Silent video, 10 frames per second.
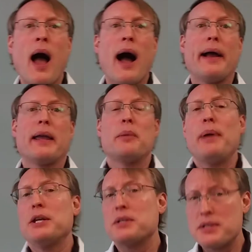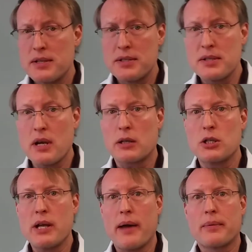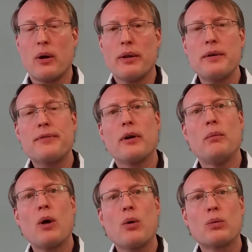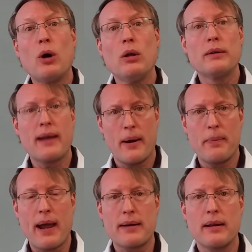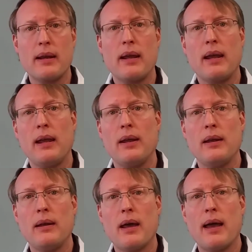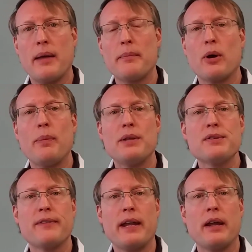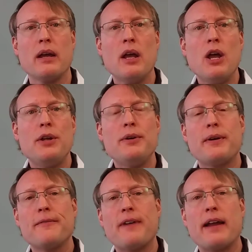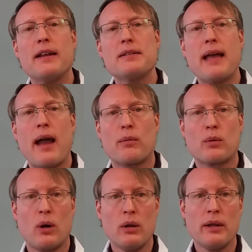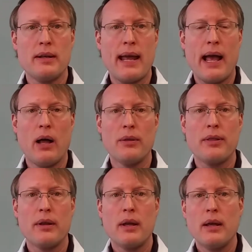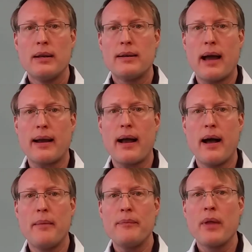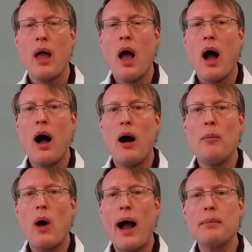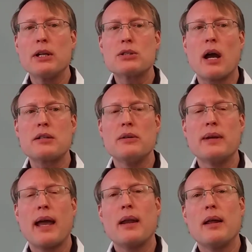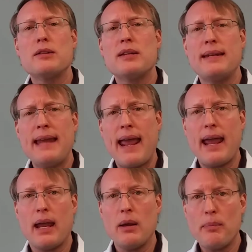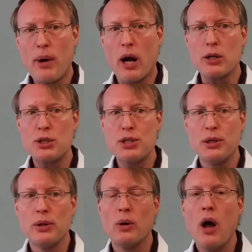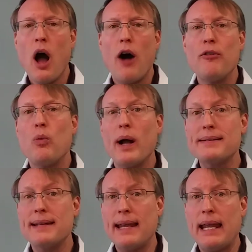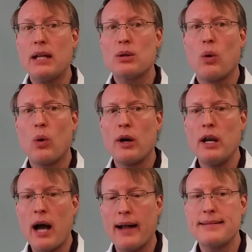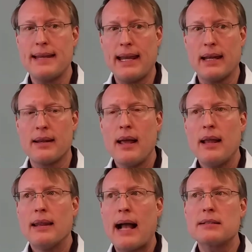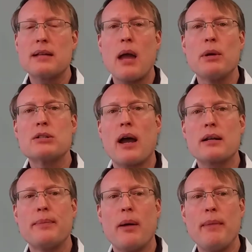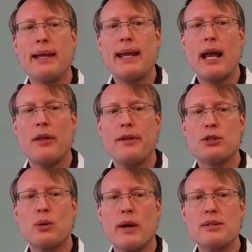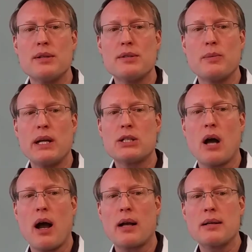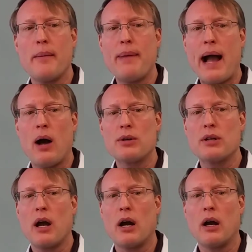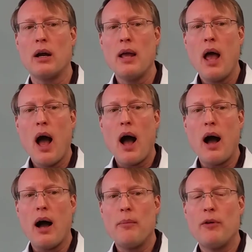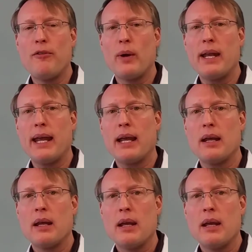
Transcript: Hi again, patients. This is Dr. Chad Rolland from Rolland Chiropractic in Edinburgh, Pennsylvania. You can find us at rollandhealth.com. I'm going to talk to you again today, part 2 of what to eat or not to eat. Last time we talked about making healthy choices. We talked about our avoiding